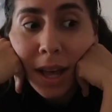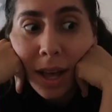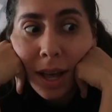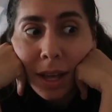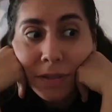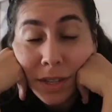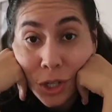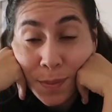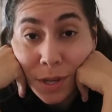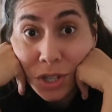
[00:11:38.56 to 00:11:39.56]
I
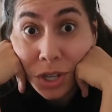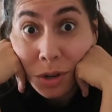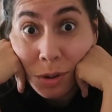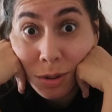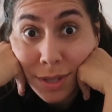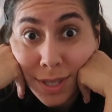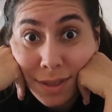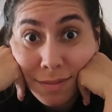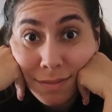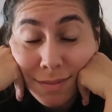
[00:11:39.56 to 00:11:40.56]
finished punching holes
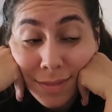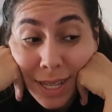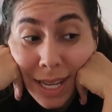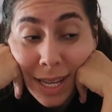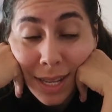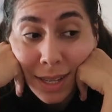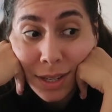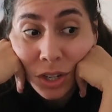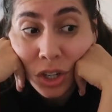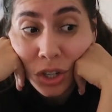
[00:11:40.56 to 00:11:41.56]

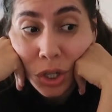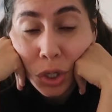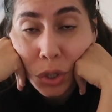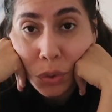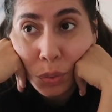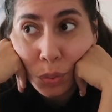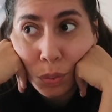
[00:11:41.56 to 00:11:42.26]
in her